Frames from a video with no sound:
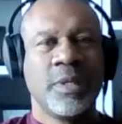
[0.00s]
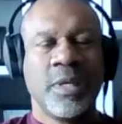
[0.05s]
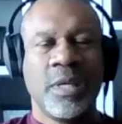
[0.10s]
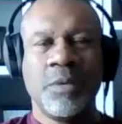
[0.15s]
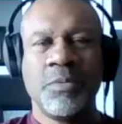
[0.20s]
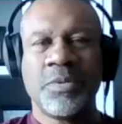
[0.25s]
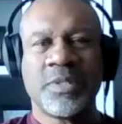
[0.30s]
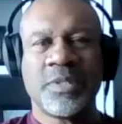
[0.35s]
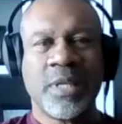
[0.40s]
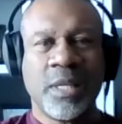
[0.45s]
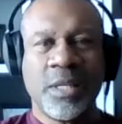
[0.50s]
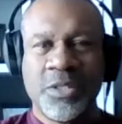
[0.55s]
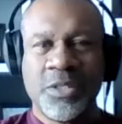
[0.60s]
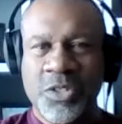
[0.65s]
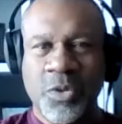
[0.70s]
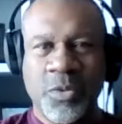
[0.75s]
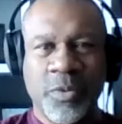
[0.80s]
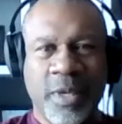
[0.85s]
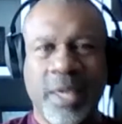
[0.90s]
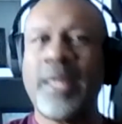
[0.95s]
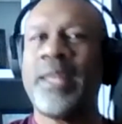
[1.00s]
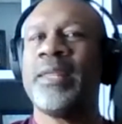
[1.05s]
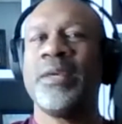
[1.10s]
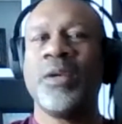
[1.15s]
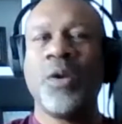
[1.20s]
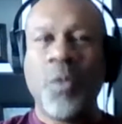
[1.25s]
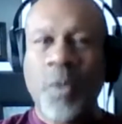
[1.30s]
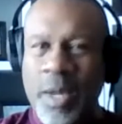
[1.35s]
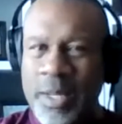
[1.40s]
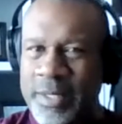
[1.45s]
He was telling Joe Kelly,
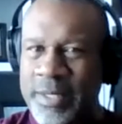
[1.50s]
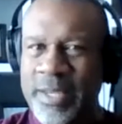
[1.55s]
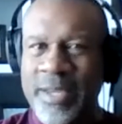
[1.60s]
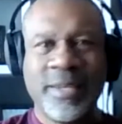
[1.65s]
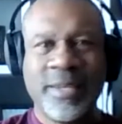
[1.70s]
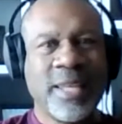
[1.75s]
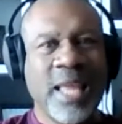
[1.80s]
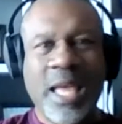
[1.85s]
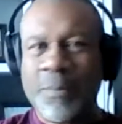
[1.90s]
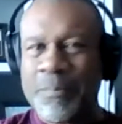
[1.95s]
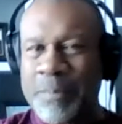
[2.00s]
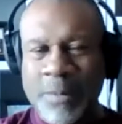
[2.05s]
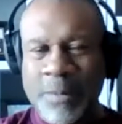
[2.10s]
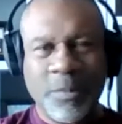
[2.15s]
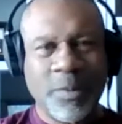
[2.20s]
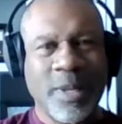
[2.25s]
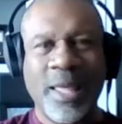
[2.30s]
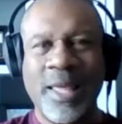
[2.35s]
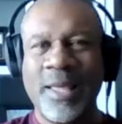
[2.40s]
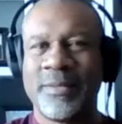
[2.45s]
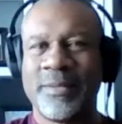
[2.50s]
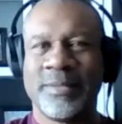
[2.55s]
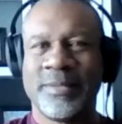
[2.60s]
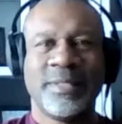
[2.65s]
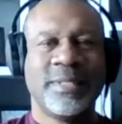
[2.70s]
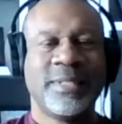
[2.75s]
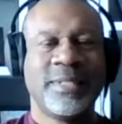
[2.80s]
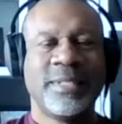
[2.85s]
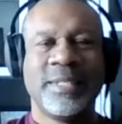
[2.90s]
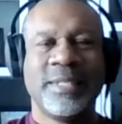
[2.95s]
go out there and knock people out.
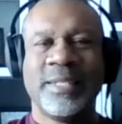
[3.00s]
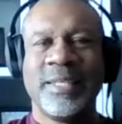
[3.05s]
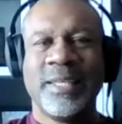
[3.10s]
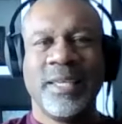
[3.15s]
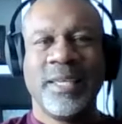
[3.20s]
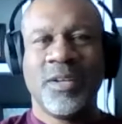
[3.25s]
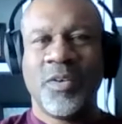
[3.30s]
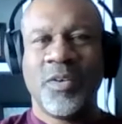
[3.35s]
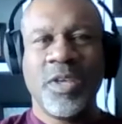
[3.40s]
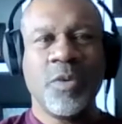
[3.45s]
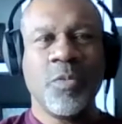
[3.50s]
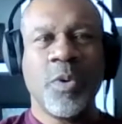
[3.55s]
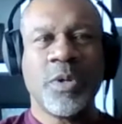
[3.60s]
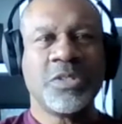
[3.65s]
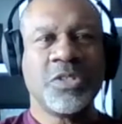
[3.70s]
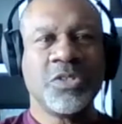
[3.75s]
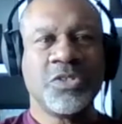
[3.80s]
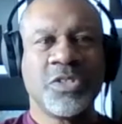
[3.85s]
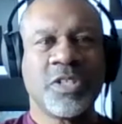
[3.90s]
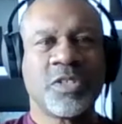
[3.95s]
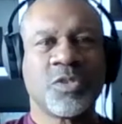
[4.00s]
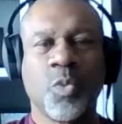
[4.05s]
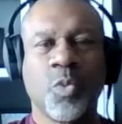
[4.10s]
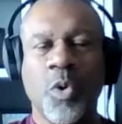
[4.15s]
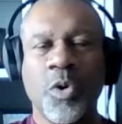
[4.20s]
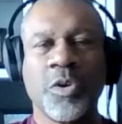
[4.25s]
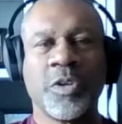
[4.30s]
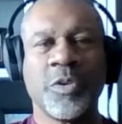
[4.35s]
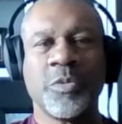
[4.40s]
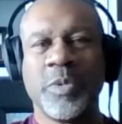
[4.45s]
He wasn't just
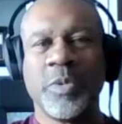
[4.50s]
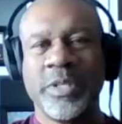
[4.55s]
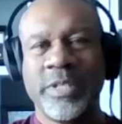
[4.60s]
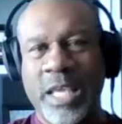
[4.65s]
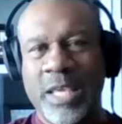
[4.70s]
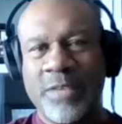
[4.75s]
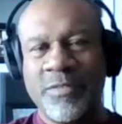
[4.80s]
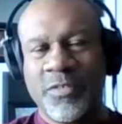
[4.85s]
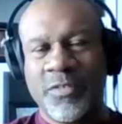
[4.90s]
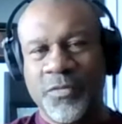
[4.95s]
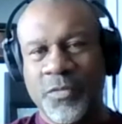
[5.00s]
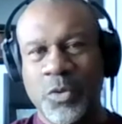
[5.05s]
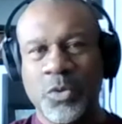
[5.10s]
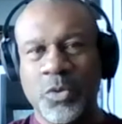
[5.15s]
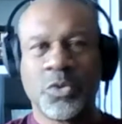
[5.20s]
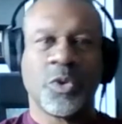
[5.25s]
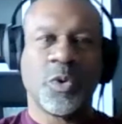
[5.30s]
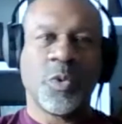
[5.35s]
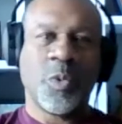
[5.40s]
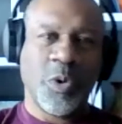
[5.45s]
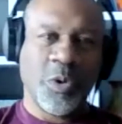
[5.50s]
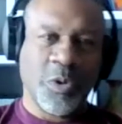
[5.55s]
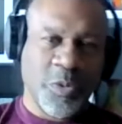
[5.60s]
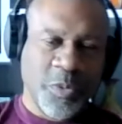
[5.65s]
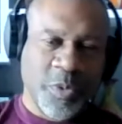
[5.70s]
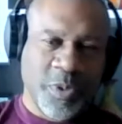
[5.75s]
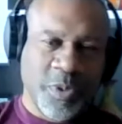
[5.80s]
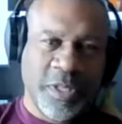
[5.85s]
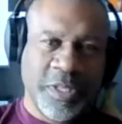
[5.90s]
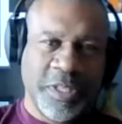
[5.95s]
working with David Fulcher or working
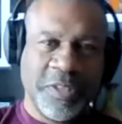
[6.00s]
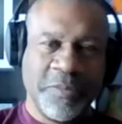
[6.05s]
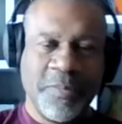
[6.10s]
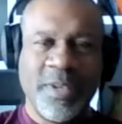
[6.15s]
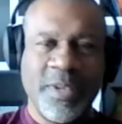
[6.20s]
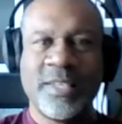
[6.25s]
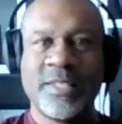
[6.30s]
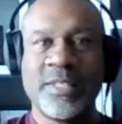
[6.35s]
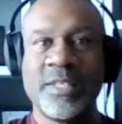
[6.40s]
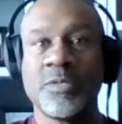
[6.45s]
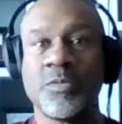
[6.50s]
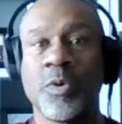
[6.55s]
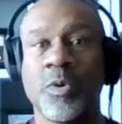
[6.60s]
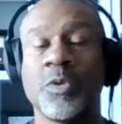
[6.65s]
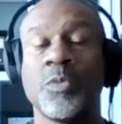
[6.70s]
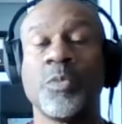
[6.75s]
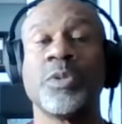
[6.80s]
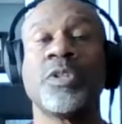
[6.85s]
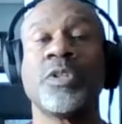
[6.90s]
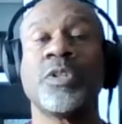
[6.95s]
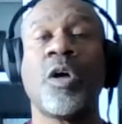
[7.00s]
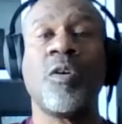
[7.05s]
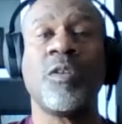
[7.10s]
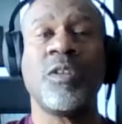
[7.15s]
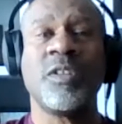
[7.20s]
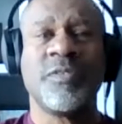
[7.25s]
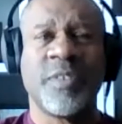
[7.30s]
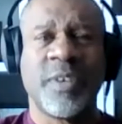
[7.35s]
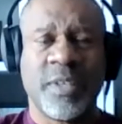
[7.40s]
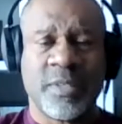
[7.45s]
with the DBs. He's working with
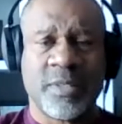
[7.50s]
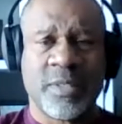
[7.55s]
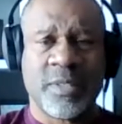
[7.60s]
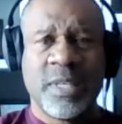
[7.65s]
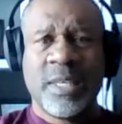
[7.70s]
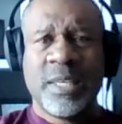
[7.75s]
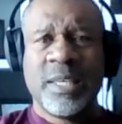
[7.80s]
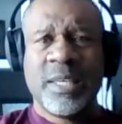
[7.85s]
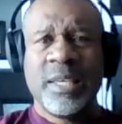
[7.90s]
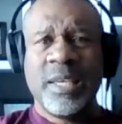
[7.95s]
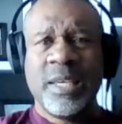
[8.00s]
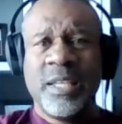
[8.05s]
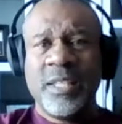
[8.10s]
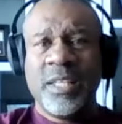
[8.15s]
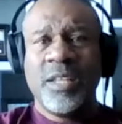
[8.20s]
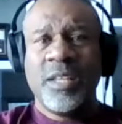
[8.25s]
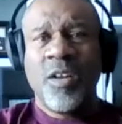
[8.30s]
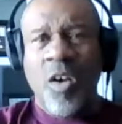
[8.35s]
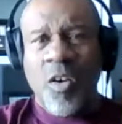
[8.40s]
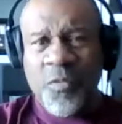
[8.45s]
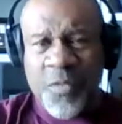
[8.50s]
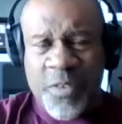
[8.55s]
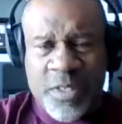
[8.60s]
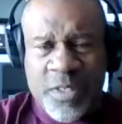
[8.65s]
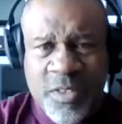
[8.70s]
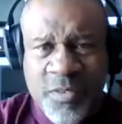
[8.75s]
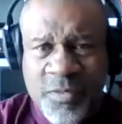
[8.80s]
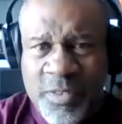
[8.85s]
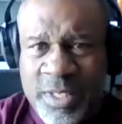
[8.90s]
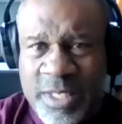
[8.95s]
all of us. And then
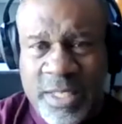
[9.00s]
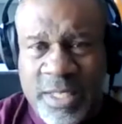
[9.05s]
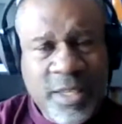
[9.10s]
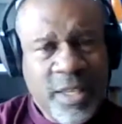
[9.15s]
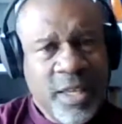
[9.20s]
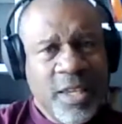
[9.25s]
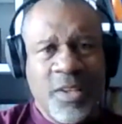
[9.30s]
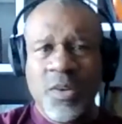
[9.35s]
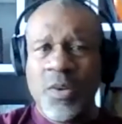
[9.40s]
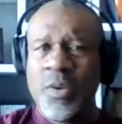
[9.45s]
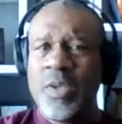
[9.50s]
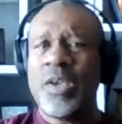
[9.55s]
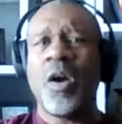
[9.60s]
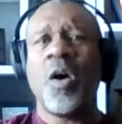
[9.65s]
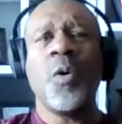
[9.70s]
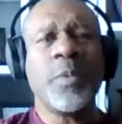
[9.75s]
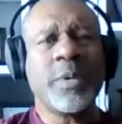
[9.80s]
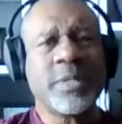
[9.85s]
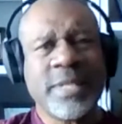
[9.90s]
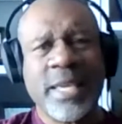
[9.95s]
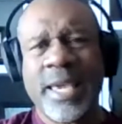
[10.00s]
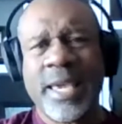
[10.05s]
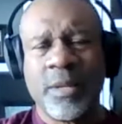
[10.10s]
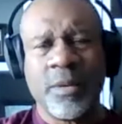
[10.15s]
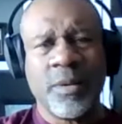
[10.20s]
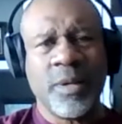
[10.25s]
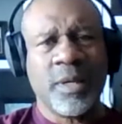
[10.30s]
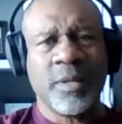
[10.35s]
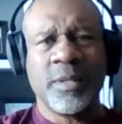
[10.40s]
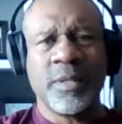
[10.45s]
offensively, he always had
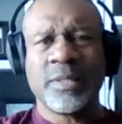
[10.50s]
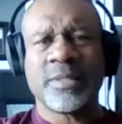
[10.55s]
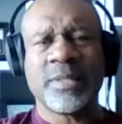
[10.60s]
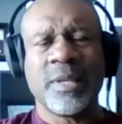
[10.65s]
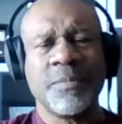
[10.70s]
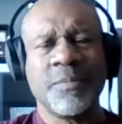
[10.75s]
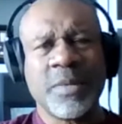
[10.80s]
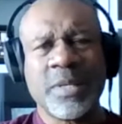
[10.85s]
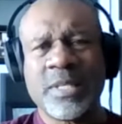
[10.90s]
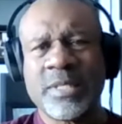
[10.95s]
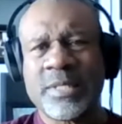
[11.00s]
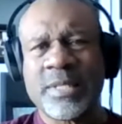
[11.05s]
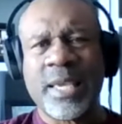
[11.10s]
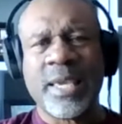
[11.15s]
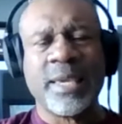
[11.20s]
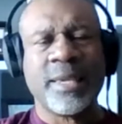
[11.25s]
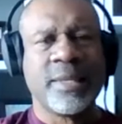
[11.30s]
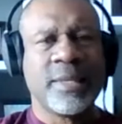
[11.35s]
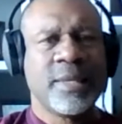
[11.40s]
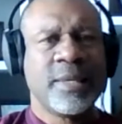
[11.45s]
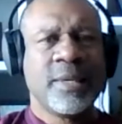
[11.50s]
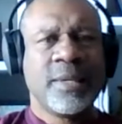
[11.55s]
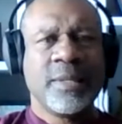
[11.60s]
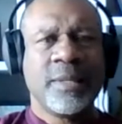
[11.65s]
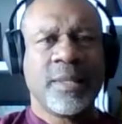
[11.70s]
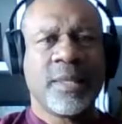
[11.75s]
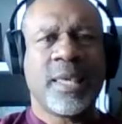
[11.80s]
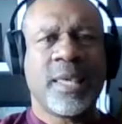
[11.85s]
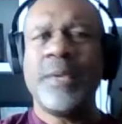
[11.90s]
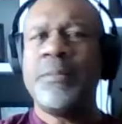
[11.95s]
a something to say
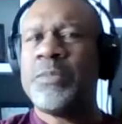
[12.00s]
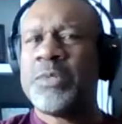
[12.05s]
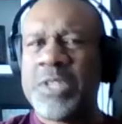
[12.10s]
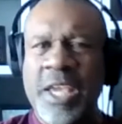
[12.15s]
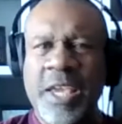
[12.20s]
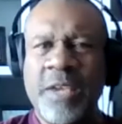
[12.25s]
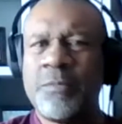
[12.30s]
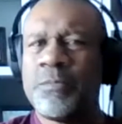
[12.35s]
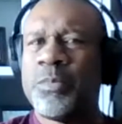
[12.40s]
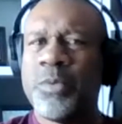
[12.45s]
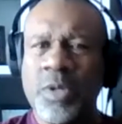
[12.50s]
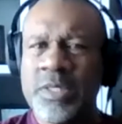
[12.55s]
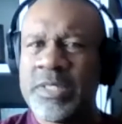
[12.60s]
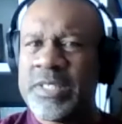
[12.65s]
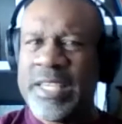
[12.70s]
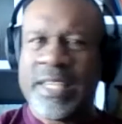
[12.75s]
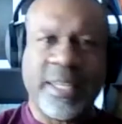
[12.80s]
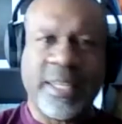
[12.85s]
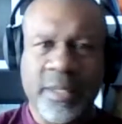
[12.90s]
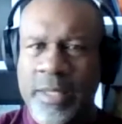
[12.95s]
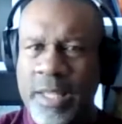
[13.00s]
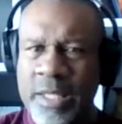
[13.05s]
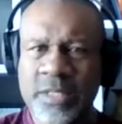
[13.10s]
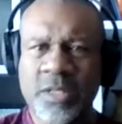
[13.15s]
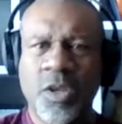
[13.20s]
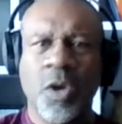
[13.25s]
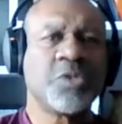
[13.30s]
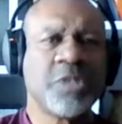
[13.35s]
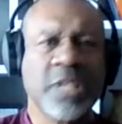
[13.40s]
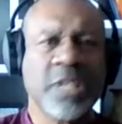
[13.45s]
to keep James Brooks in it. Let's
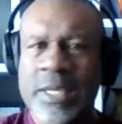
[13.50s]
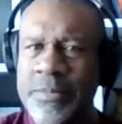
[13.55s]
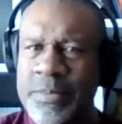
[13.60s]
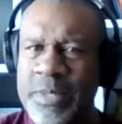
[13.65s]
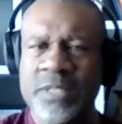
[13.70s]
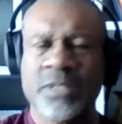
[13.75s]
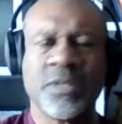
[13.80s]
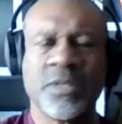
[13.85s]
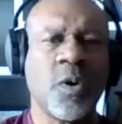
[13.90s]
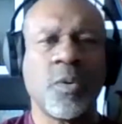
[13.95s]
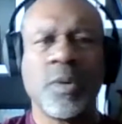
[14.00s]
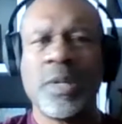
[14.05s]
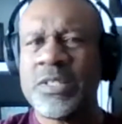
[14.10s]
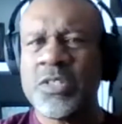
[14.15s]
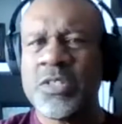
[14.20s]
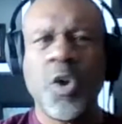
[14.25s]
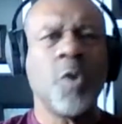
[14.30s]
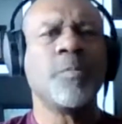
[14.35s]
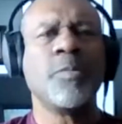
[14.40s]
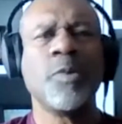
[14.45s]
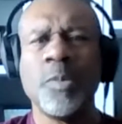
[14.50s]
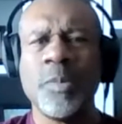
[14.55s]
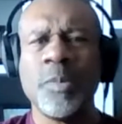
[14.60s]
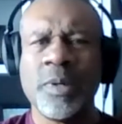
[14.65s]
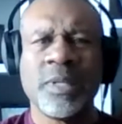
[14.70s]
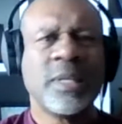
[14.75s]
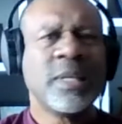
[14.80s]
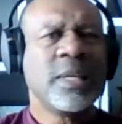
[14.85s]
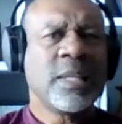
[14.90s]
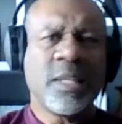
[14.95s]
go, James. Let's go. Let's go,
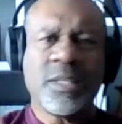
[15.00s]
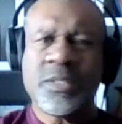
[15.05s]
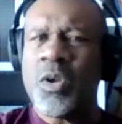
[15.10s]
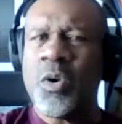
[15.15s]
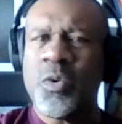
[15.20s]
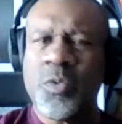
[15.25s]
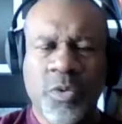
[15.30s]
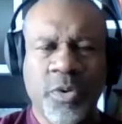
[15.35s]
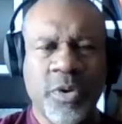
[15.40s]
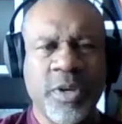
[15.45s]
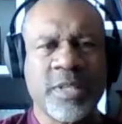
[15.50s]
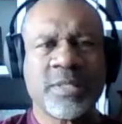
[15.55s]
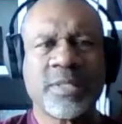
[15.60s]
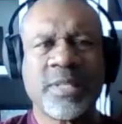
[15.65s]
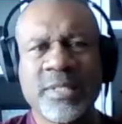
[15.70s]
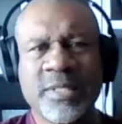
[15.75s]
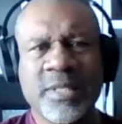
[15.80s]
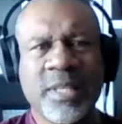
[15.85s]
Boomer. Let's go, Chris.